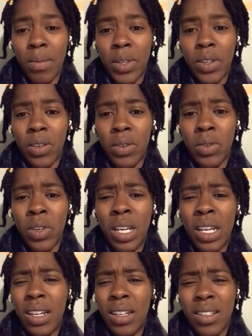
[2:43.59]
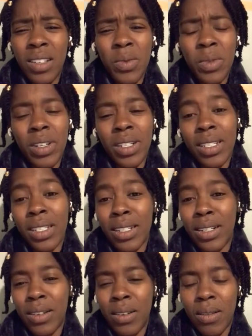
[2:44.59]
You know, you want to
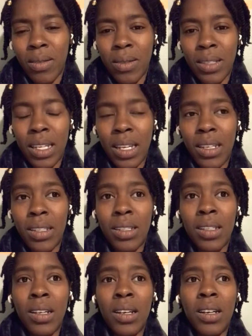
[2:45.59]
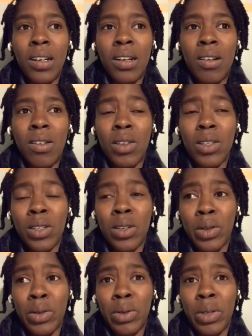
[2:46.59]
consider all those things.
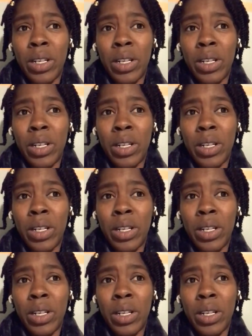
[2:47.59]
Also,